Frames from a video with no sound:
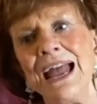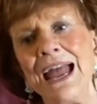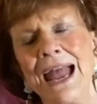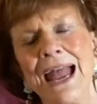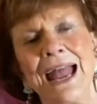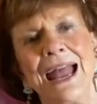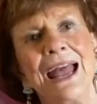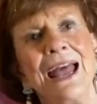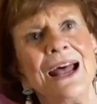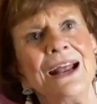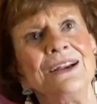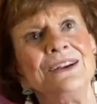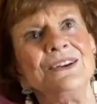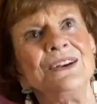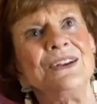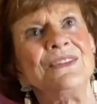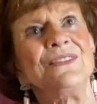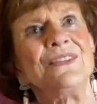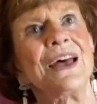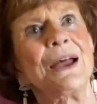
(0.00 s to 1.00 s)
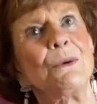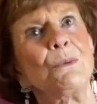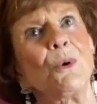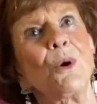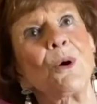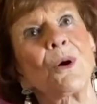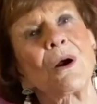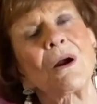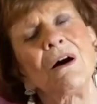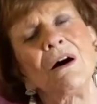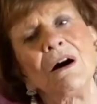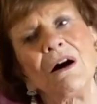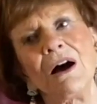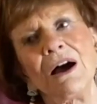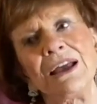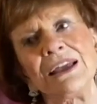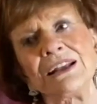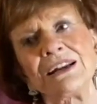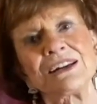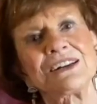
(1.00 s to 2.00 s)
and they were
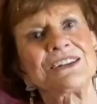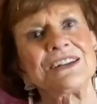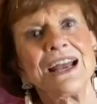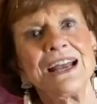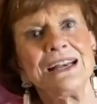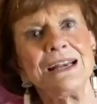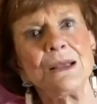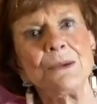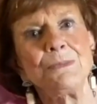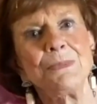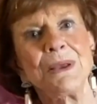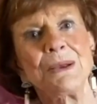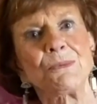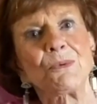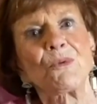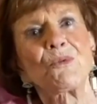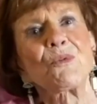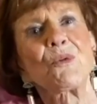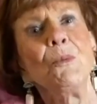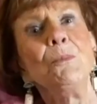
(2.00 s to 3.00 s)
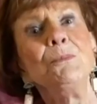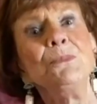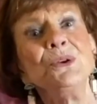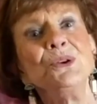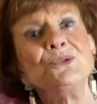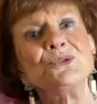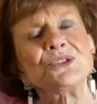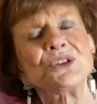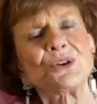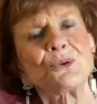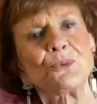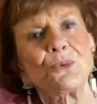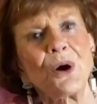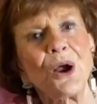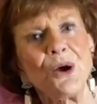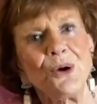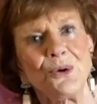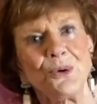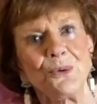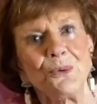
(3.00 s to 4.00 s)
entertaining people from Music
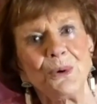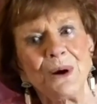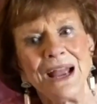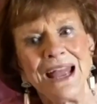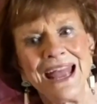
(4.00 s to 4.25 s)
Row.